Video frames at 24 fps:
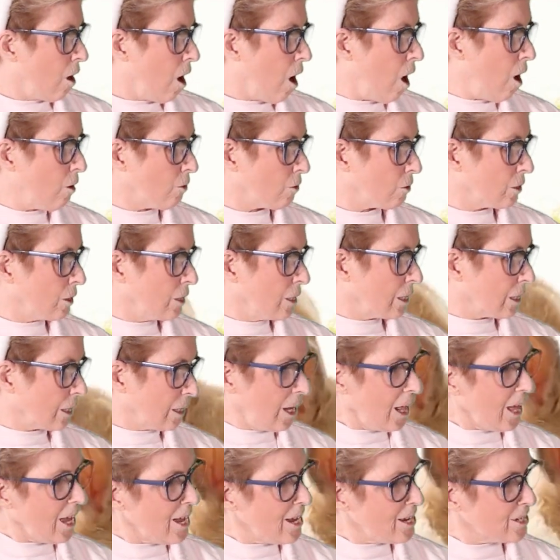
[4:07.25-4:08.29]
honk,
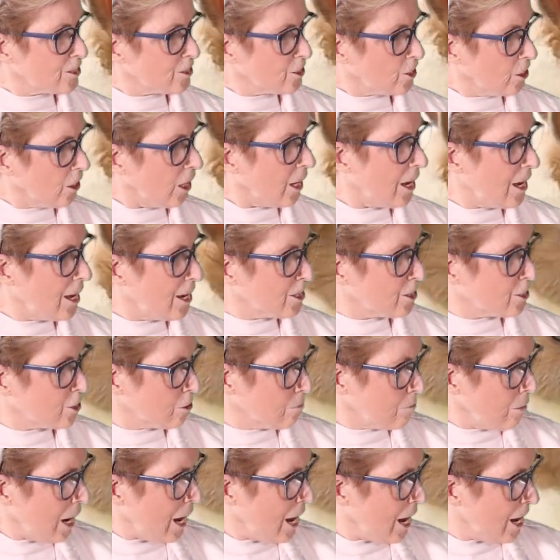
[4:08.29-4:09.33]
clash, clash,
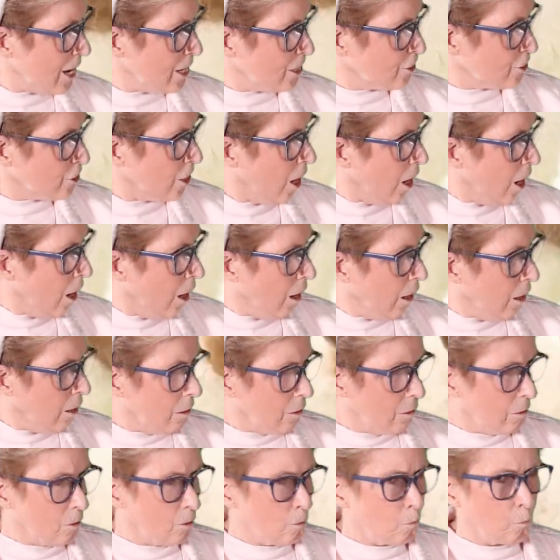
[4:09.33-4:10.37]
smash.
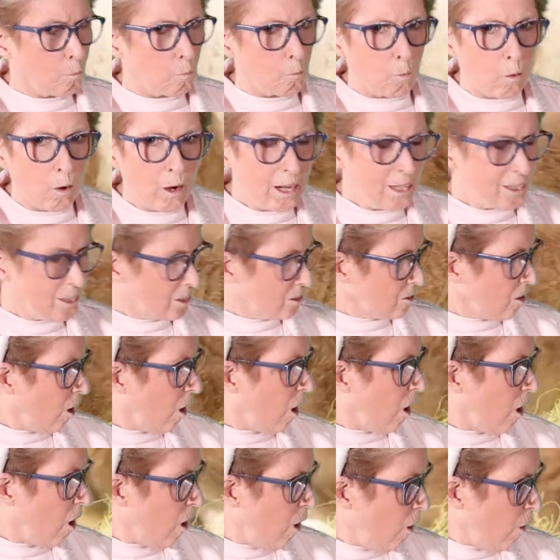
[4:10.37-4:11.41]
What's
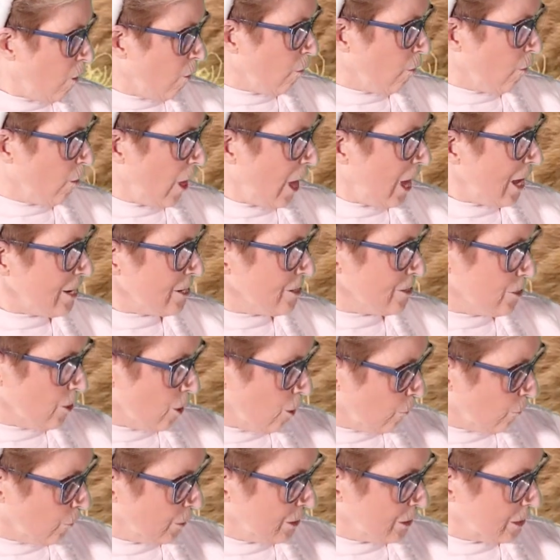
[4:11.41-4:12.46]
all that
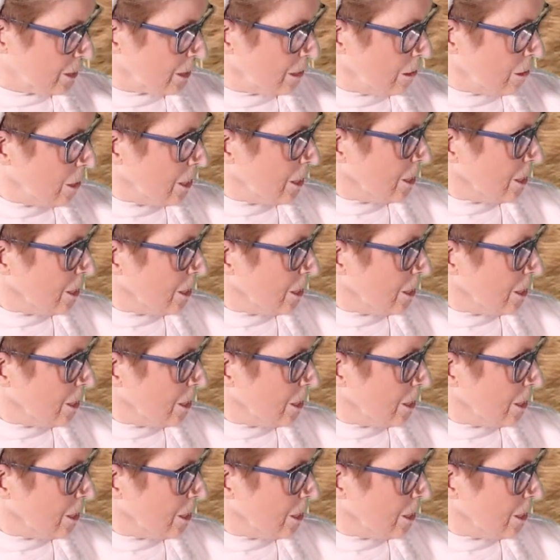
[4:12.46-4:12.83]
noise?